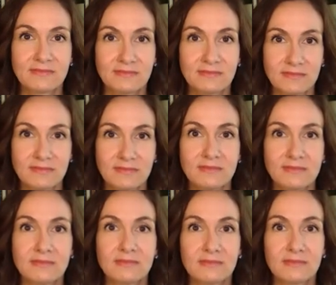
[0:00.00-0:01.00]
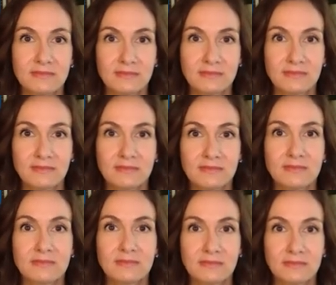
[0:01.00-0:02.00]

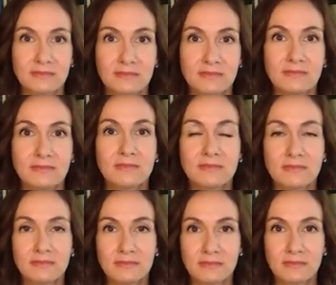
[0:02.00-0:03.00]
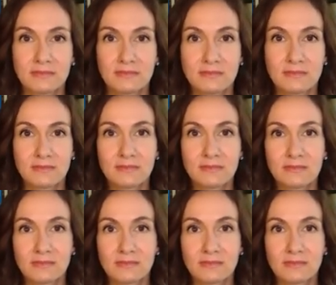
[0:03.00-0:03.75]
The person shown says nothing.